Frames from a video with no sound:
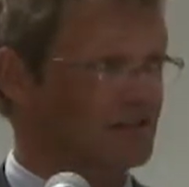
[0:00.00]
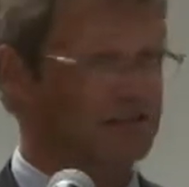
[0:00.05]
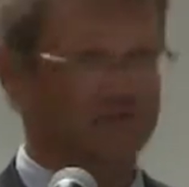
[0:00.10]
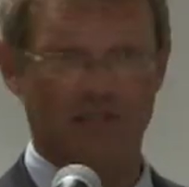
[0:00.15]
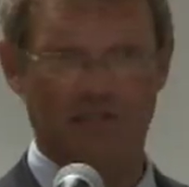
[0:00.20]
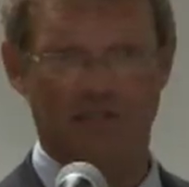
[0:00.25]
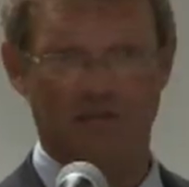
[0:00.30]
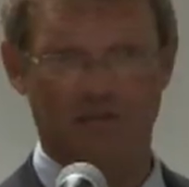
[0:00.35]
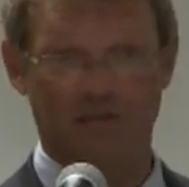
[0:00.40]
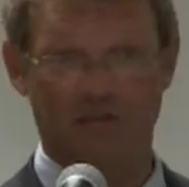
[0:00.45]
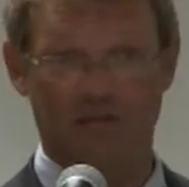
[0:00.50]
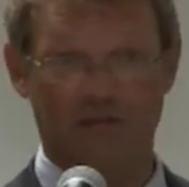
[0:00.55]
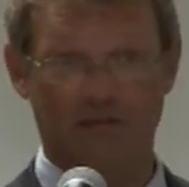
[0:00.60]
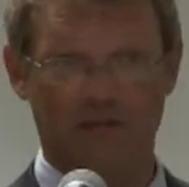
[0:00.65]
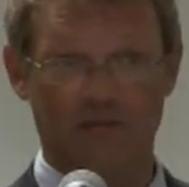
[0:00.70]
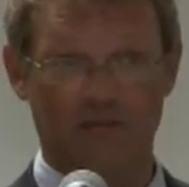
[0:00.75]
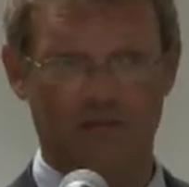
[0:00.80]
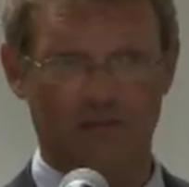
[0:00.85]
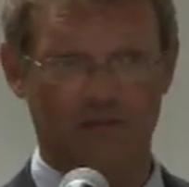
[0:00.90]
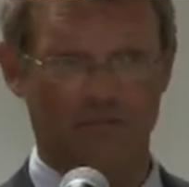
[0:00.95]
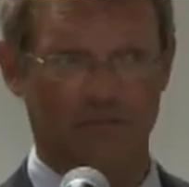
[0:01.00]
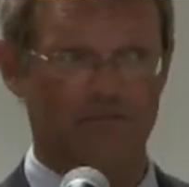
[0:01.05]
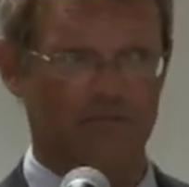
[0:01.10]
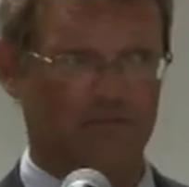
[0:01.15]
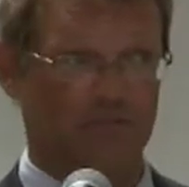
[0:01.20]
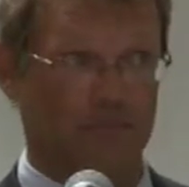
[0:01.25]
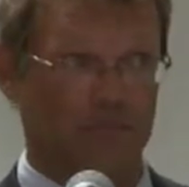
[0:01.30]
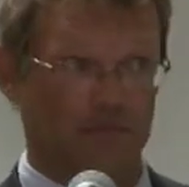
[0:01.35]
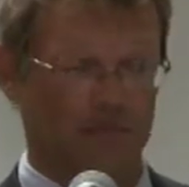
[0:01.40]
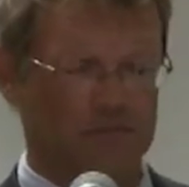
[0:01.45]
Having grown up in
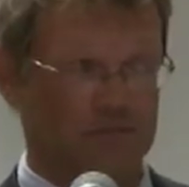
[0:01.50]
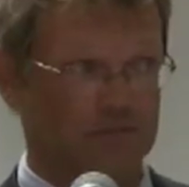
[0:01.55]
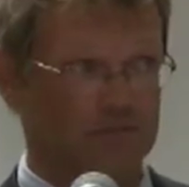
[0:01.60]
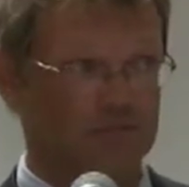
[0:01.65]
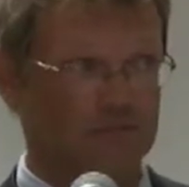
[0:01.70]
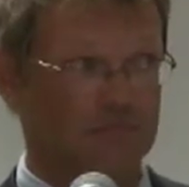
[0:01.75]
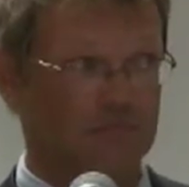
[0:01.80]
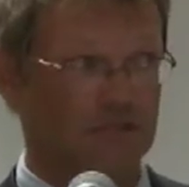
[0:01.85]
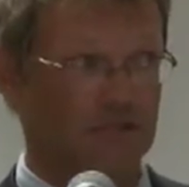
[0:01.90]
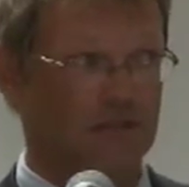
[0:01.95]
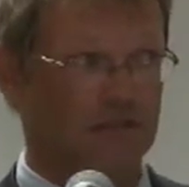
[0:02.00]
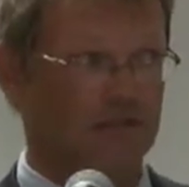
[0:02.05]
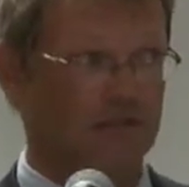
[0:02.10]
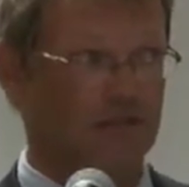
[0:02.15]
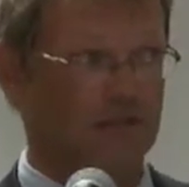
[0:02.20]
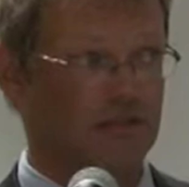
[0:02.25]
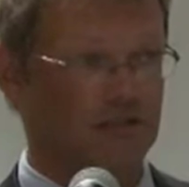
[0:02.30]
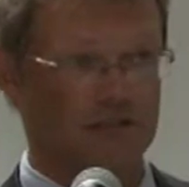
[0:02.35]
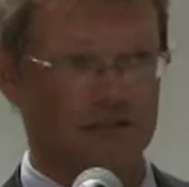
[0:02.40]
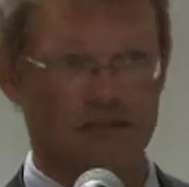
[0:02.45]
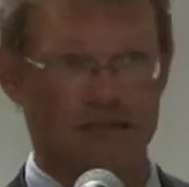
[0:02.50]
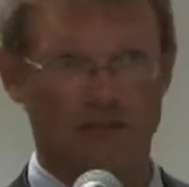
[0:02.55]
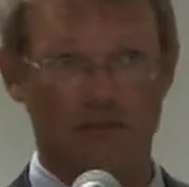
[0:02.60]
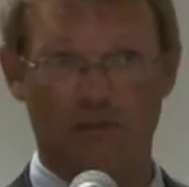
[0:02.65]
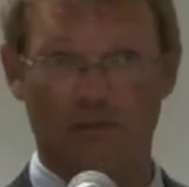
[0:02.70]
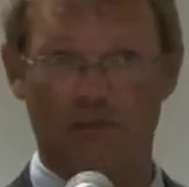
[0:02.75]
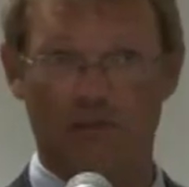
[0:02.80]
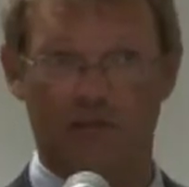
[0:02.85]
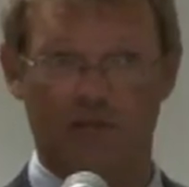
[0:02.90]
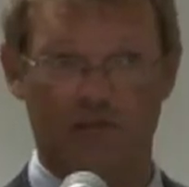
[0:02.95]
Belgium, there were
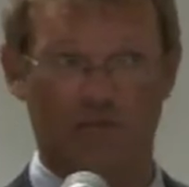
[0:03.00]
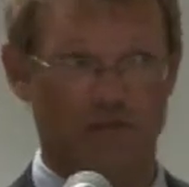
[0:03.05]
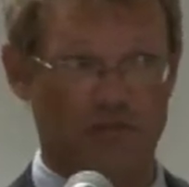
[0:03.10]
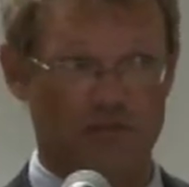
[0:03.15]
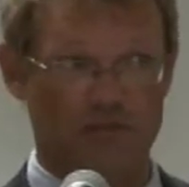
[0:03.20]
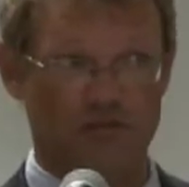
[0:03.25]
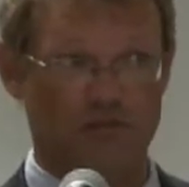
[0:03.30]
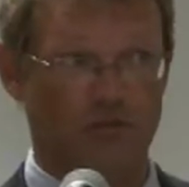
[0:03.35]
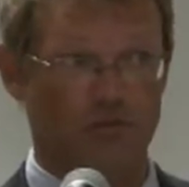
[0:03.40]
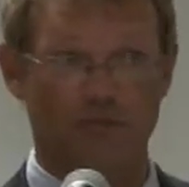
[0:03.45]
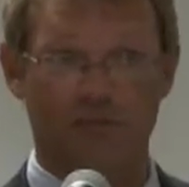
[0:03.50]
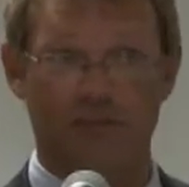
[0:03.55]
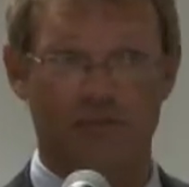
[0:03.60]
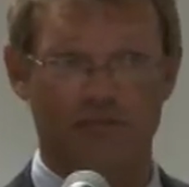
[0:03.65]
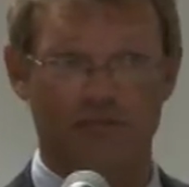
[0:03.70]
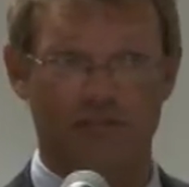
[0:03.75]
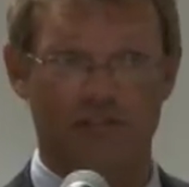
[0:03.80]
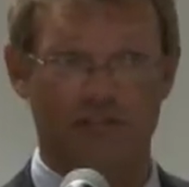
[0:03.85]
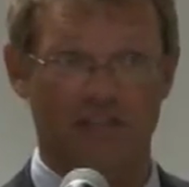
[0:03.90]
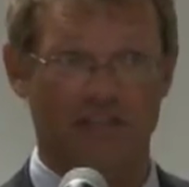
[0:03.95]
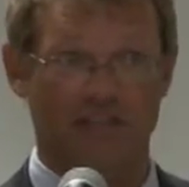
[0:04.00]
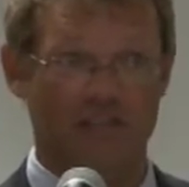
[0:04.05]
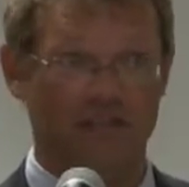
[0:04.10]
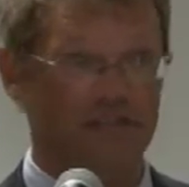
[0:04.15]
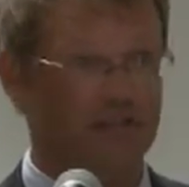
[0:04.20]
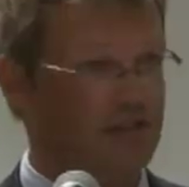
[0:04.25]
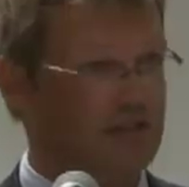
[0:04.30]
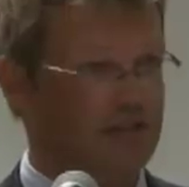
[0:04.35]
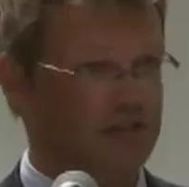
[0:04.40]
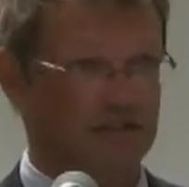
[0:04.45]
a lot of Brits coming over there.
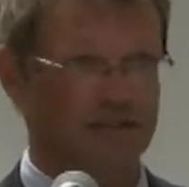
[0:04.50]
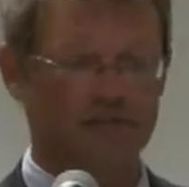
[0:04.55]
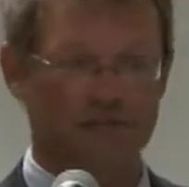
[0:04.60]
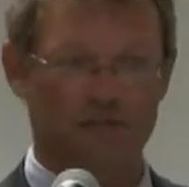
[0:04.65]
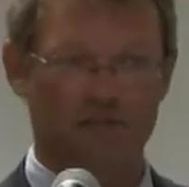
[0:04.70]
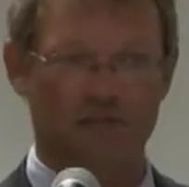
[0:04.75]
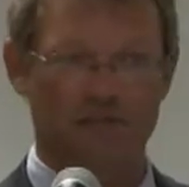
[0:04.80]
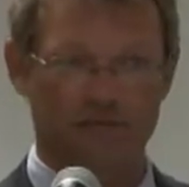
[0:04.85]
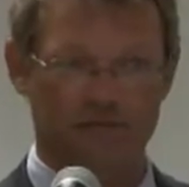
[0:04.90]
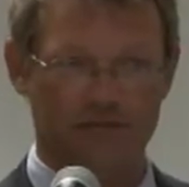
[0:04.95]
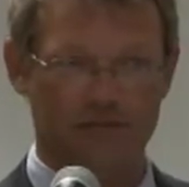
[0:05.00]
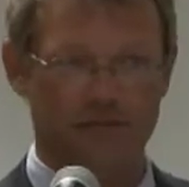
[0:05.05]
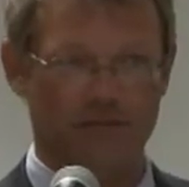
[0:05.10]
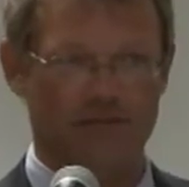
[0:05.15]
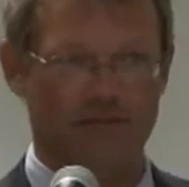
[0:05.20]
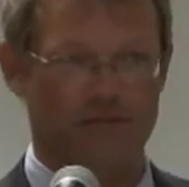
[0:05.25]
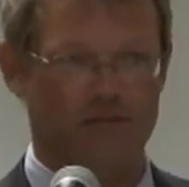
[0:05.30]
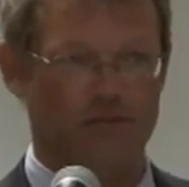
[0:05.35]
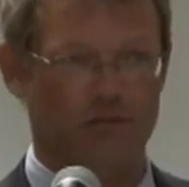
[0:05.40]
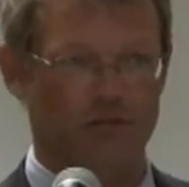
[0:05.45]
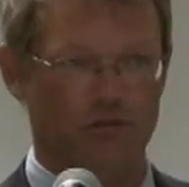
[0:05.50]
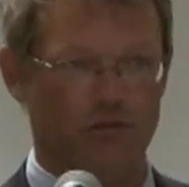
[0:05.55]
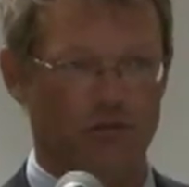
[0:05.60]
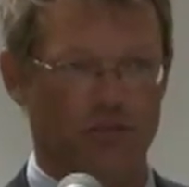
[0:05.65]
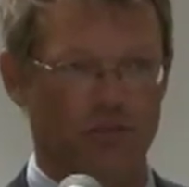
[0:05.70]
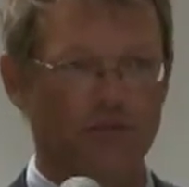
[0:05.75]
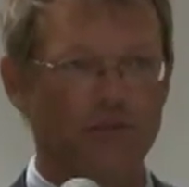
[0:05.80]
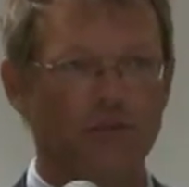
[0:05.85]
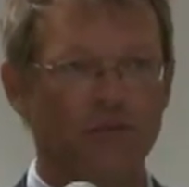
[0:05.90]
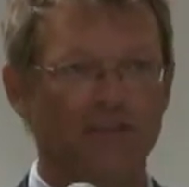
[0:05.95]
They've got a different accent, you
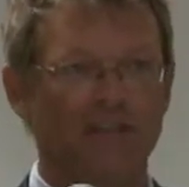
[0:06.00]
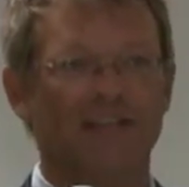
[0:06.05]
know.